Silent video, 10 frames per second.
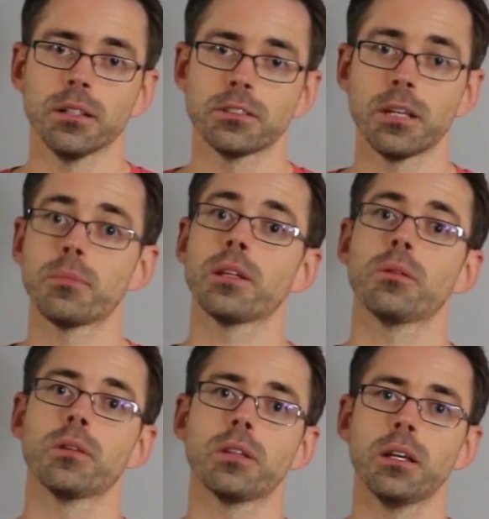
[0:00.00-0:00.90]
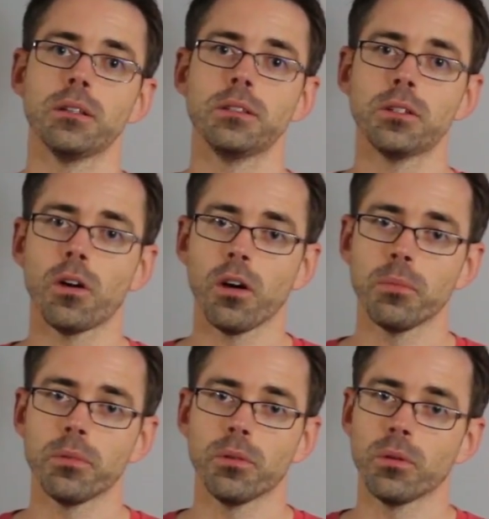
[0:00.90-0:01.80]
Same thing with a
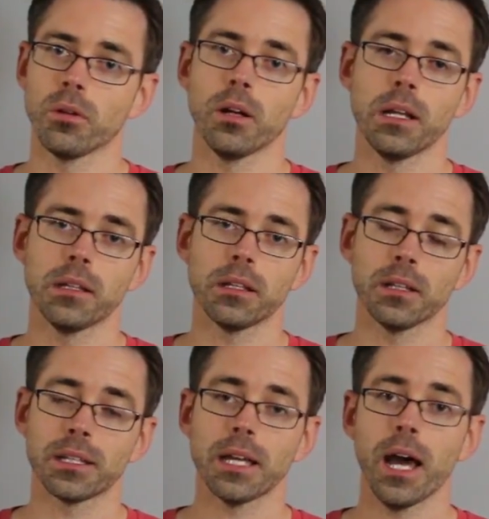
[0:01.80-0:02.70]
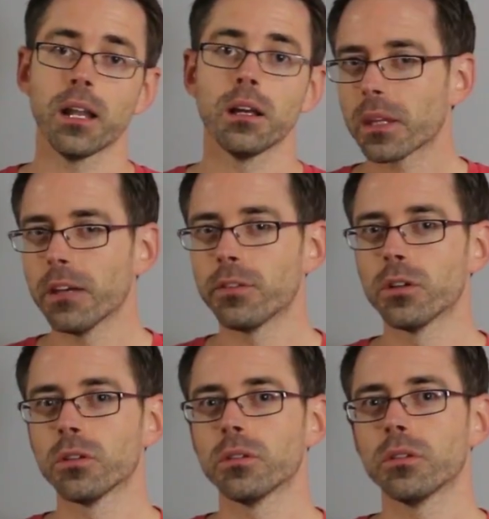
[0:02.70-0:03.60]
decarb or anything like that. If
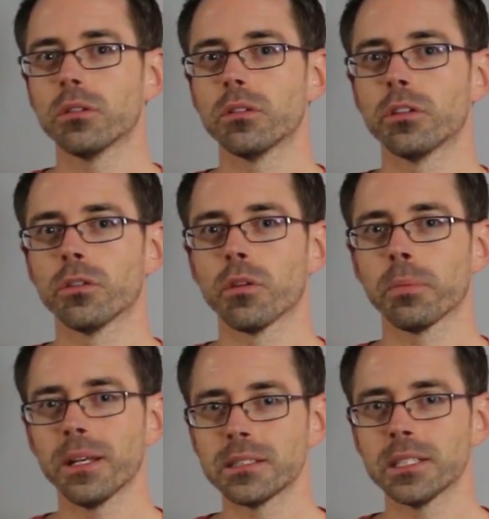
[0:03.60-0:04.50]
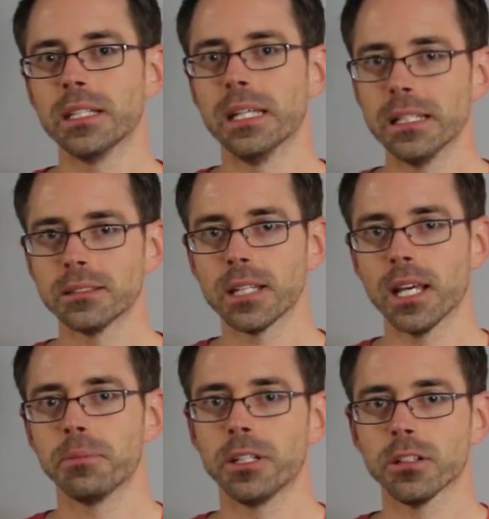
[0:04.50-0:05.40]
they're replacing the
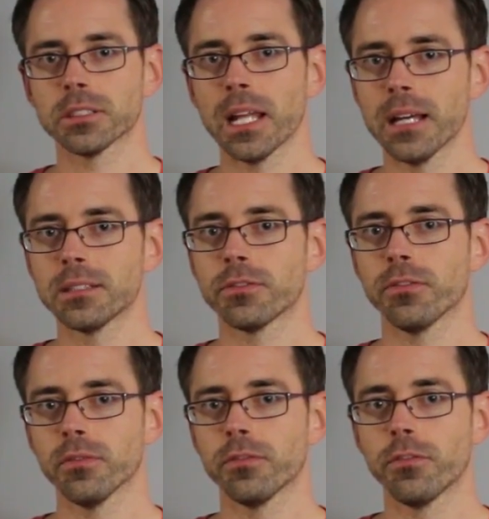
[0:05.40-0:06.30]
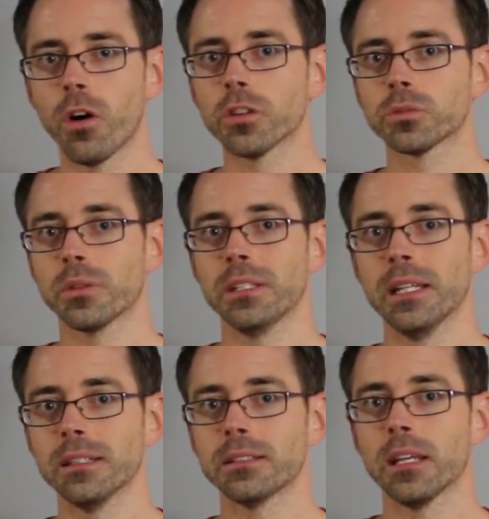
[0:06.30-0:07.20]
intake because it has faults with the
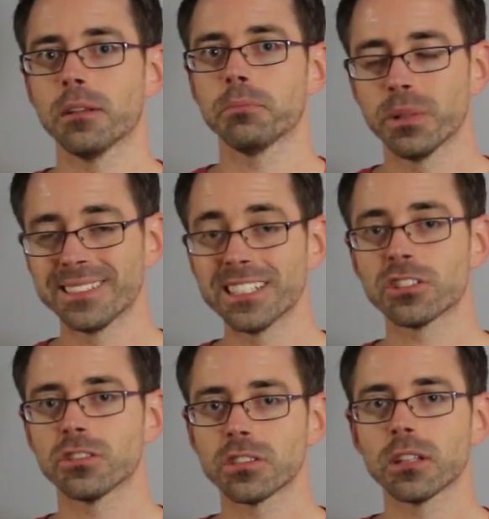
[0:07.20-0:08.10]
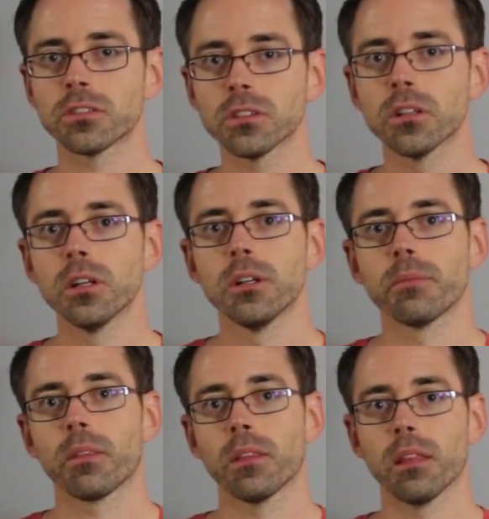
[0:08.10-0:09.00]
intake position sensor,
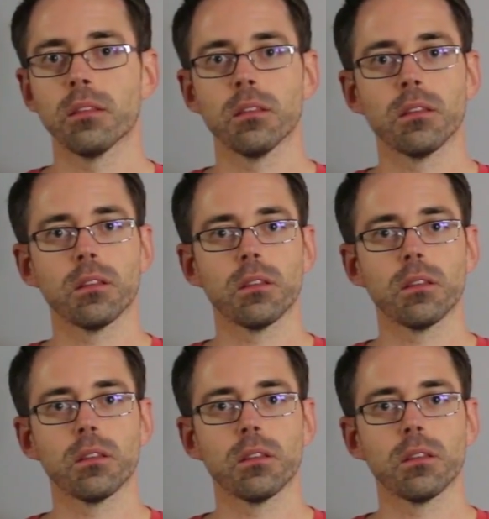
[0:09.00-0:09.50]
then